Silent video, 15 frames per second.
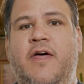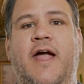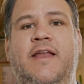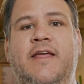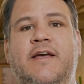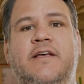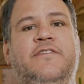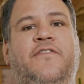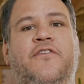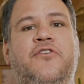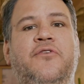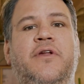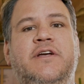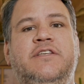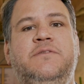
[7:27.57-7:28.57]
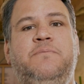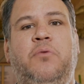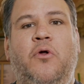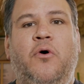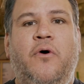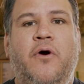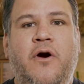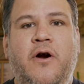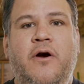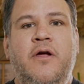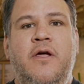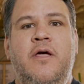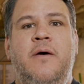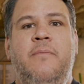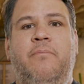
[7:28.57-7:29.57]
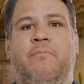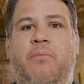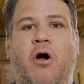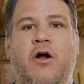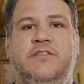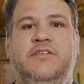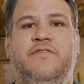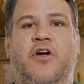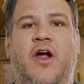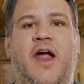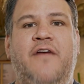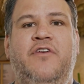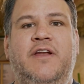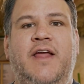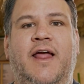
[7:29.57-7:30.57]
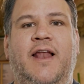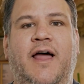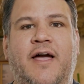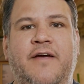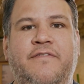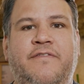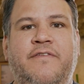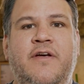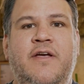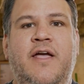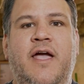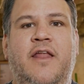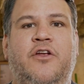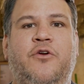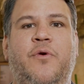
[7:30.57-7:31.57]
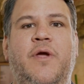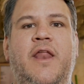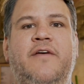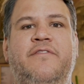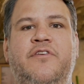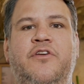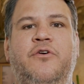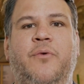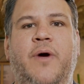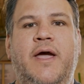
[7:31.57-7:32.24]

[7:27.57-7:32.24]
The idea is for you to explore parts of your everyday life in creative new